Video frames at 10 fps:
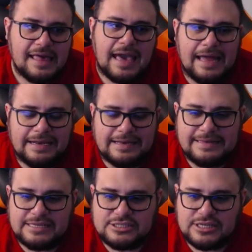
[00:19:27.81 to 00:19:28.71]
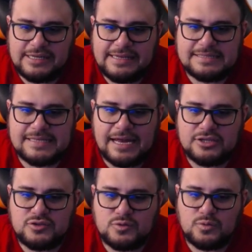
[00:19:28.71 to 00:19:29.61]
and in addition, he decided
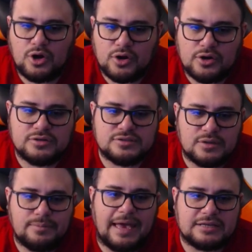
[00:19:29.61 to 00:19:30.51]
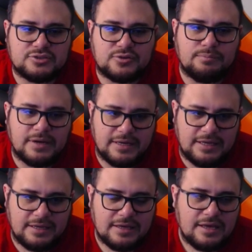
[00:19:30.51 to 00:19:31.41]
to earn some extra money